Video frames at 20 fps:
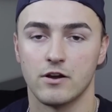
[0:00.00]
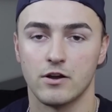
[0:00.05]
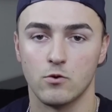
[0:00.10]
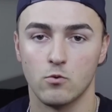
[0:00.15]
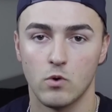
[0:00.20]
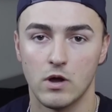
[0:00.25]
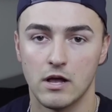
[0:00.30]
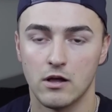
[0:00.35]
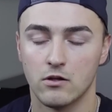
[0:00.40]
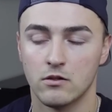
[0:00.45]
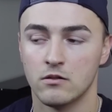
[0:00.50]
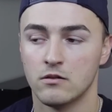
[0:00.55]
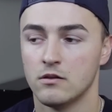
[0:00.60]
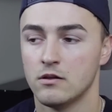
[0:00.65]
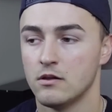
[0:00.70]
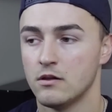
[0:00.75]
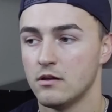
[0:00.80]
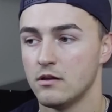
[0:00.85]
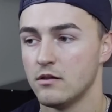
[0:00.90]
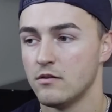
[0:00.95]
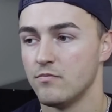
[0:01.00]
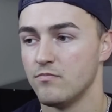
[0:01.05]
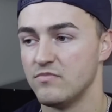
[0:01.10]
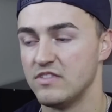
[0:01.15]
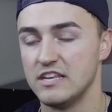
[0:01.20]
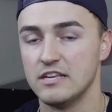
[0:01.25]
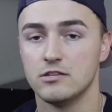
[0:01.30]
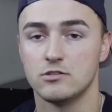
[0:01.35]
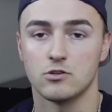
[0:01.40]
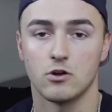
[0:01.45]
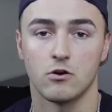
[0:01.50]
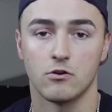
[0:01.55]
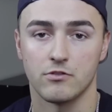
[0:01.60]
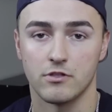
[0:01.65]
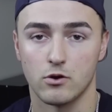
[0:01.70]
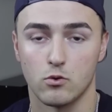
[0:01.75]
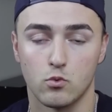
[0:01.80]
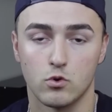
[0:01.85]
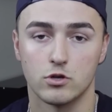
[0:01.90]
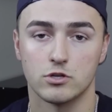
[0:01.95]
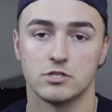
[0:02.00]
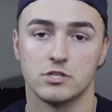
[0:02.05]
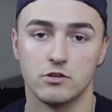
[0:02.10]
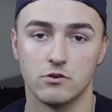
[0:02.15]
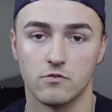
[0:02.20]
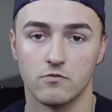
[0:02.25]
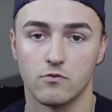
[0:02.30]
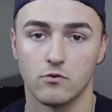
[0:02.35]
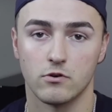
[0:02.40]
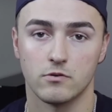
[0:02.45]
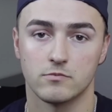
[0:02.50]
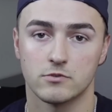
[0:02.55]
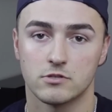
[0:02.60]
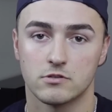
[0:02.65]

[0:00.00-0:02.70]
well. These are their worst uniforms.